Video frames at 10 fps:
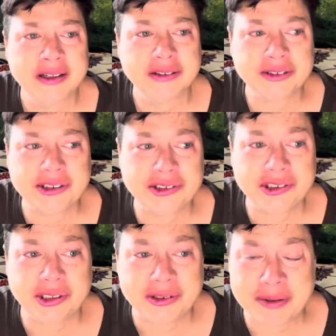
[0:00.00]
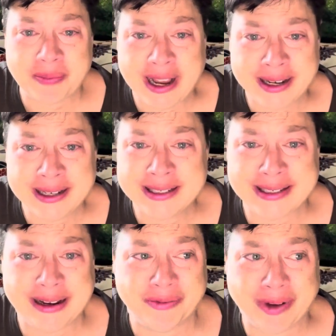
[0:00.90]
There's children in
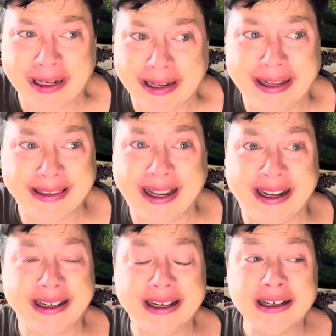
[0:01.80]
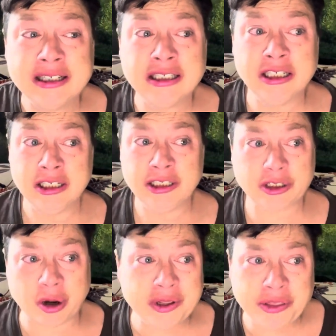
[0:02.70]
Pakistan fucking like
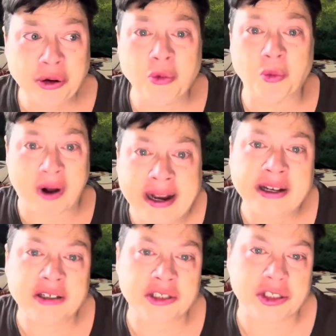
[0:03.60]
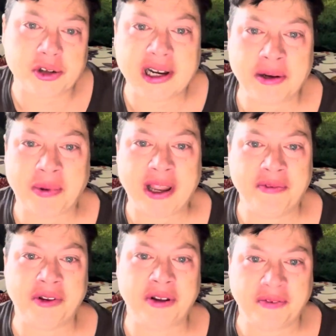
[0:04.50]
going through wires trying to pay
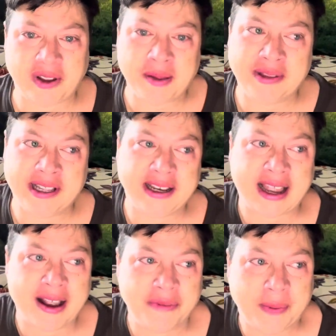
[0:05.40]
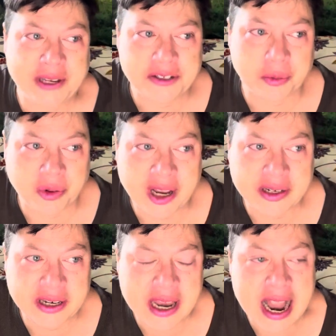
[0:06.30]
for their family to have a piece of
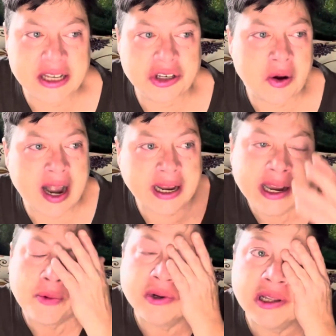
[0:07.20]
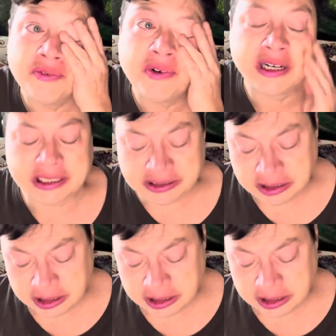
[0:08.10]
bread today, so I can't really fucking